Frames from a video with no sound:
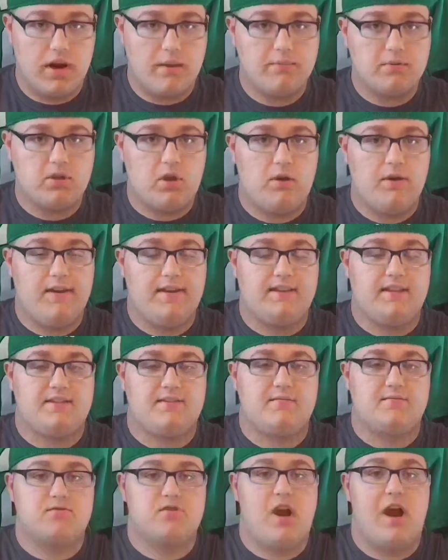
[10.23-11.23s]
go down below
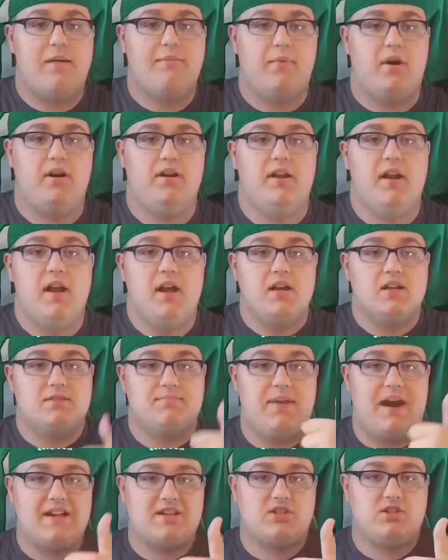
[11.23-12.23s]
and hit the subscribe button,
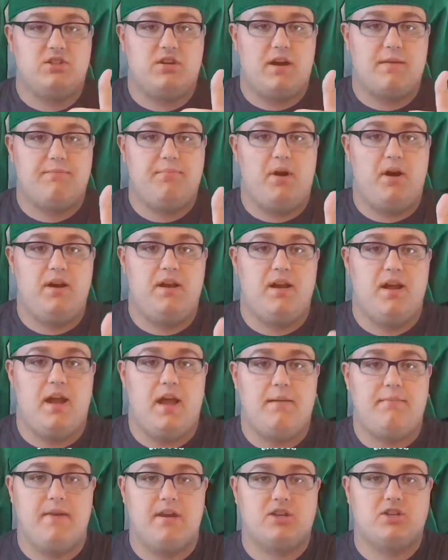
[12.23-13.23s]
smash the like
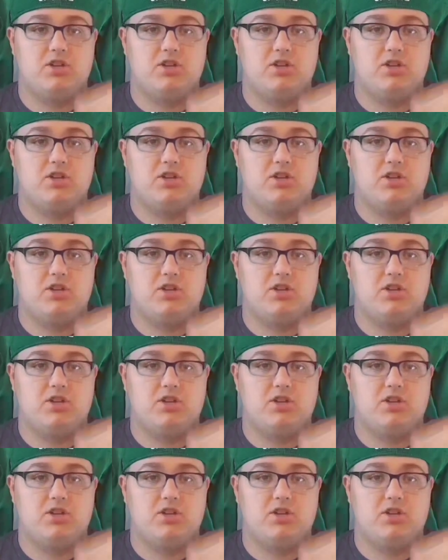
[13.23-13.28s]
button,